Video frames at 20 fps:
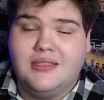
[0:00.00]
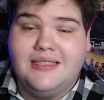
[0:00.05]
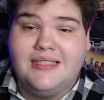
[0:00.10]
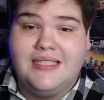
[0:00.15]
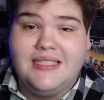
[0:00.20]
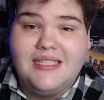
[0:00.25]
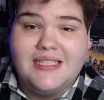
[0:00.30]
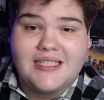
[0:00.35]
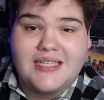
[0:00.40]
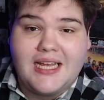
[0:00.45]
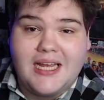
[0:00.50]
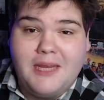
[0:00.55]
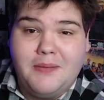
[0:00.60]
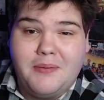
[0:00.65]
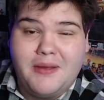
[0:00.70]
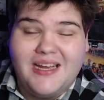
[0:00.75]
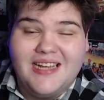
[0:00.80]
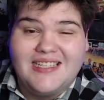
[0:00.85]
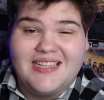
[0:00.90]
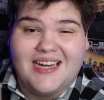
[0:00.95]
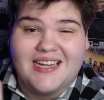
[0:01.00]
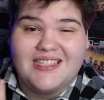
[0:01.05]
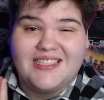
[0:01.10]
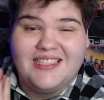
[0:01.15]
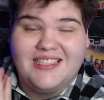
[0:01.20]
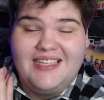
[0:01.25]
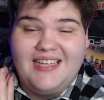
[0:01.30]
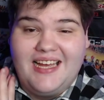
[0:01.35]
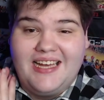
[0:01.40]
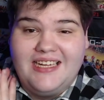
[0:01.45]
D-Cyber is
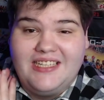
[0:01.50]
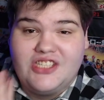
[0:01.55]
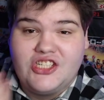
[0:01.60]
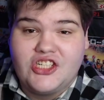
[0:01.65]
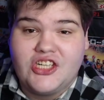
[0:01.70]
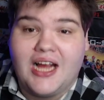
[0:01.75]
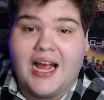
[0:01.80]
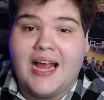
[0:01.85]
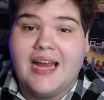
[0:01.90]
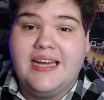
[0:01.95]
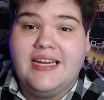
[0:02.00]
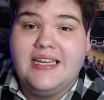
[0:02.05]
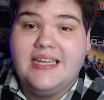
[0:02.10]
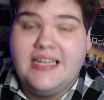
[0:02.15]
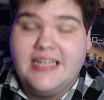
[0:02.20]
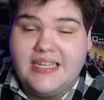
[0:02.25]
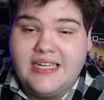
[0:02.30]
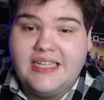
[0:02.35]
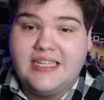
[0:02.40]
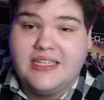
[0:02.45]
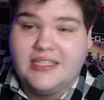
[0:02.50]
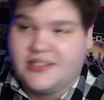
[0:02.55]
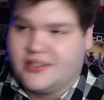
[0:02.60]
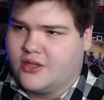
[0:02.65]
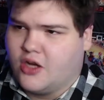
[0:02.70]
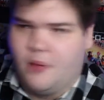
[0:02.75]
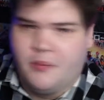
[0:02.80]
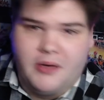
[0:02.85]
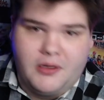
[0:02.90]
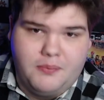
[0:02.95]
actually a Chinese
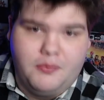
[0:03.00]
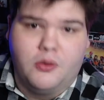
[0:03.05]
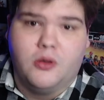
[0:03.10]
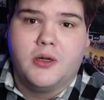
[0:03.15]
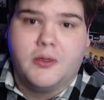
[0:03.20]
comic book